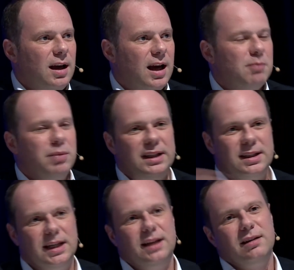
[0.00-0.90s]
but
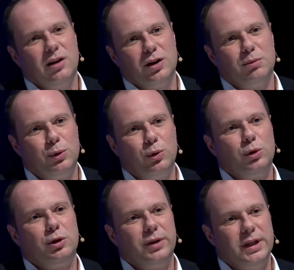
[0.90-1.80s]
sit on a
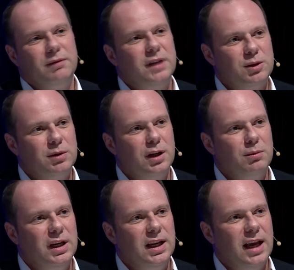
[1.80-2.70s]
board or an investment
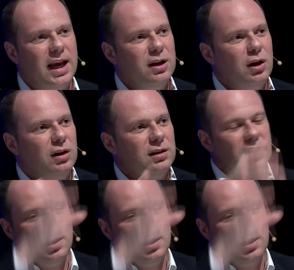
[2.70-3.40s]
committee and not